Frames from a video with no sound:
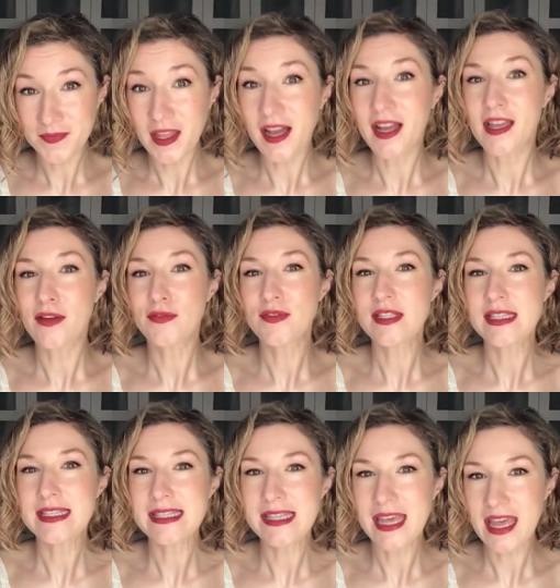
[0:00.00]
I have
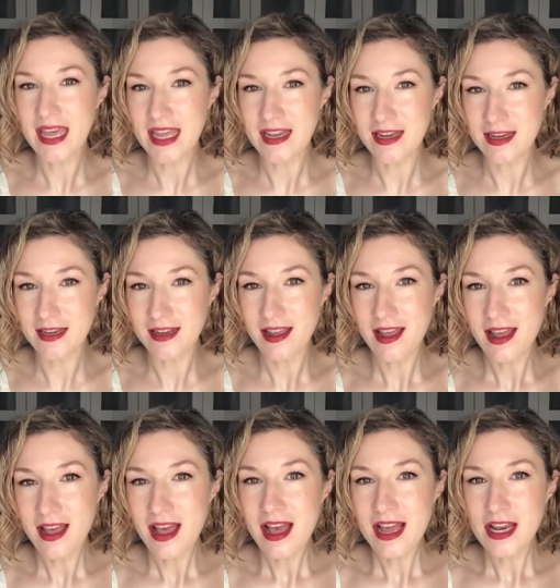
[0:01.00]
ten
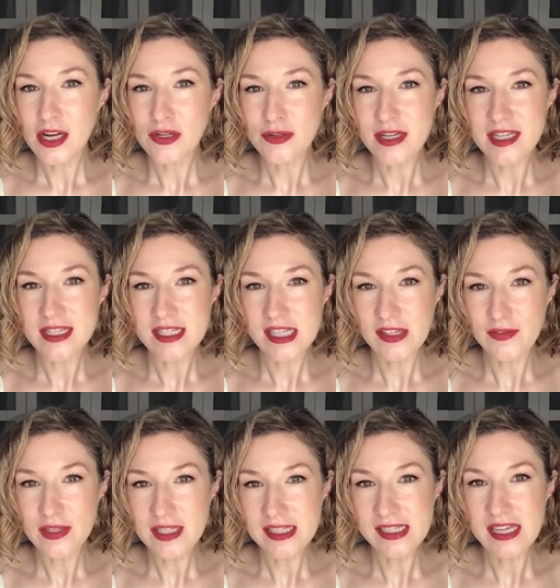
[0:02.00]

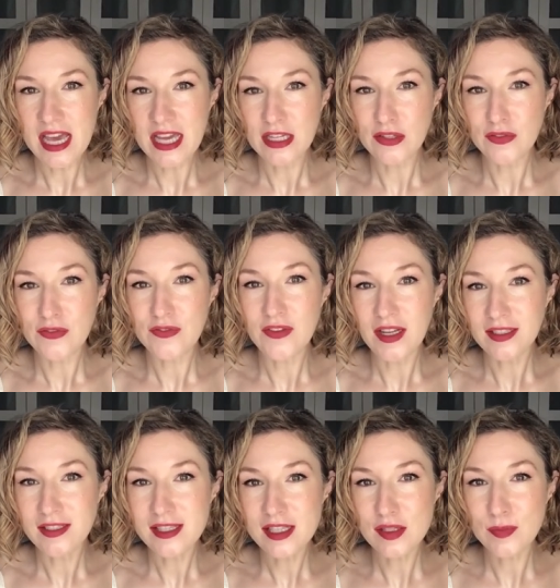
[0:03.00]
creativity and fun
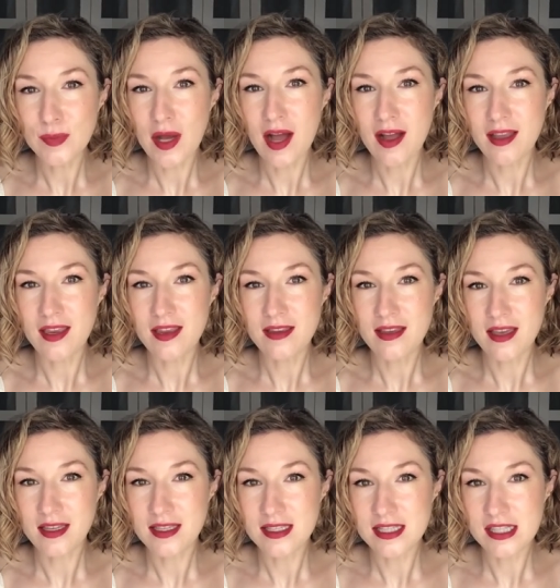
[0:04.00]
sparking
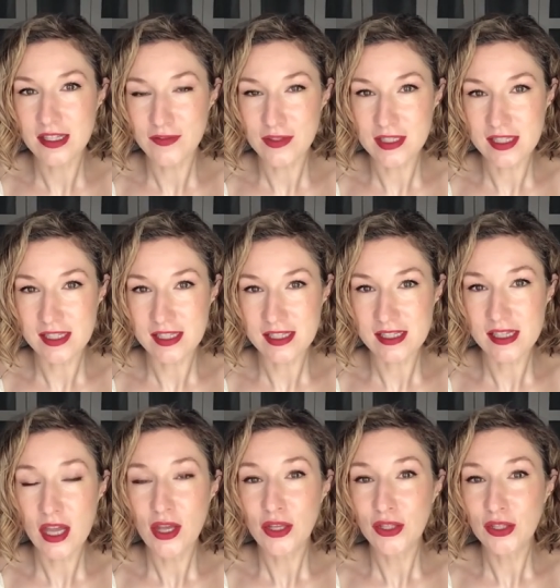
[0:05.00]
activities
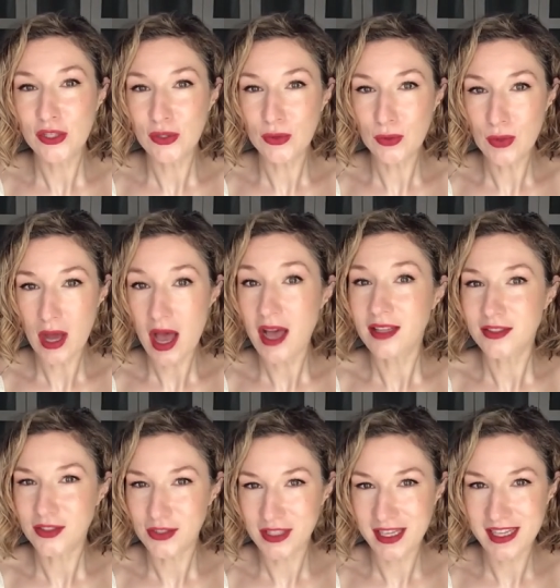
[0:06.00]
you and
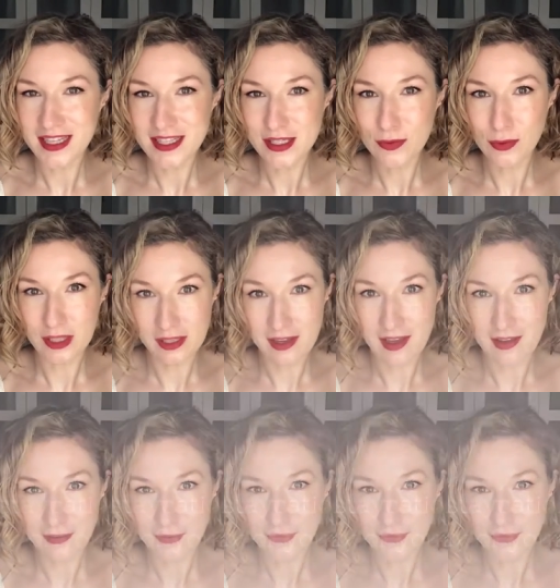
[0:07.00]
your kids will love.